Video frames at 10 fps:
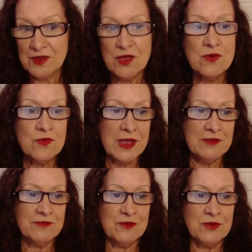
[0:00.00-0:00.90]
I'll
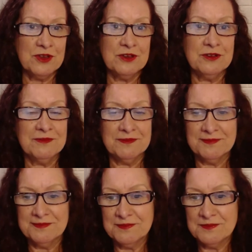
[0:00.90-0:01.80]
wait for you
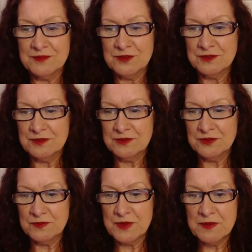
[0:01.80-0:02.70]

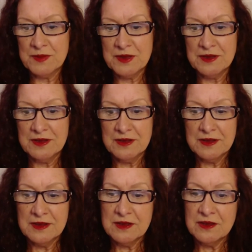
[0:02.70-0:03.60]
to maybe
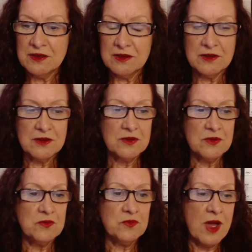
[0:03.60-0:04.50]

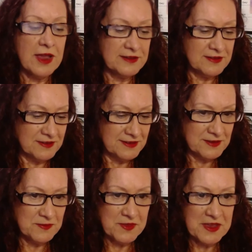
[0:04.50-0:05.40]
write
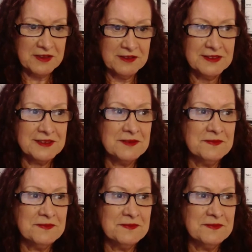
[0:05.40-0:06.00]
some things,